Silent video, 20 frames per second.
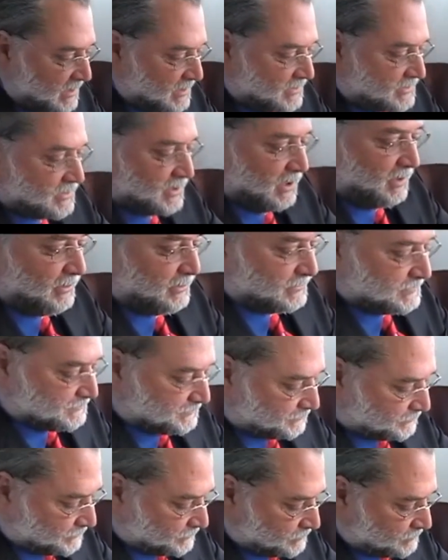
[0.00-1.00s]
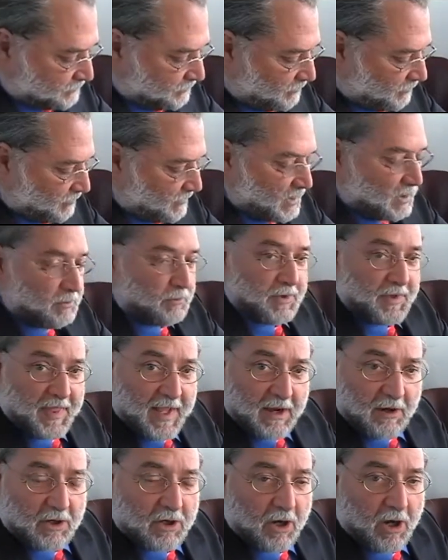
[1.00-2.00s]
So with
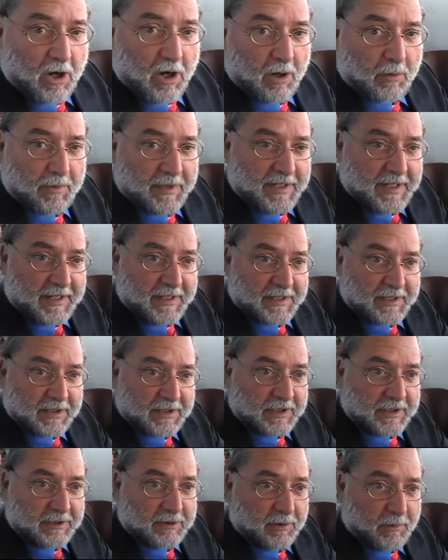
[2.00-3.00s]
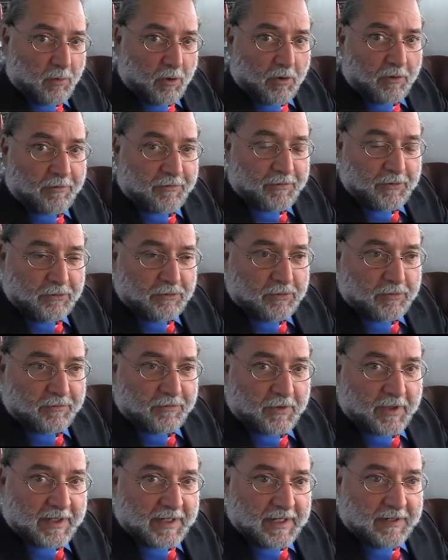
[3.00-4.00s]
alcohol, we needed a little more fuel
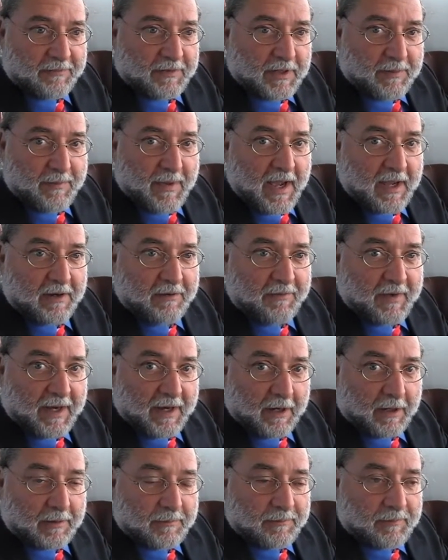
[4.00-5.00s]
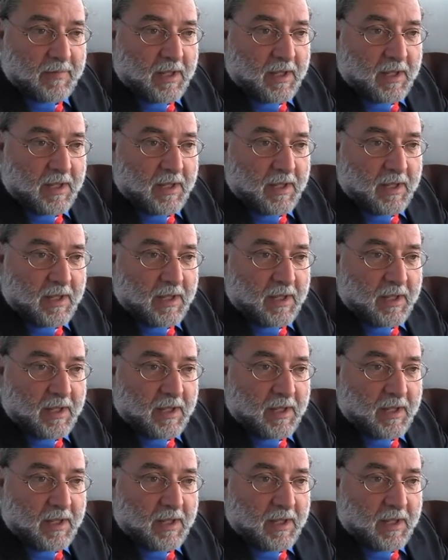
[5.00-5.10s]
for a given amount of air.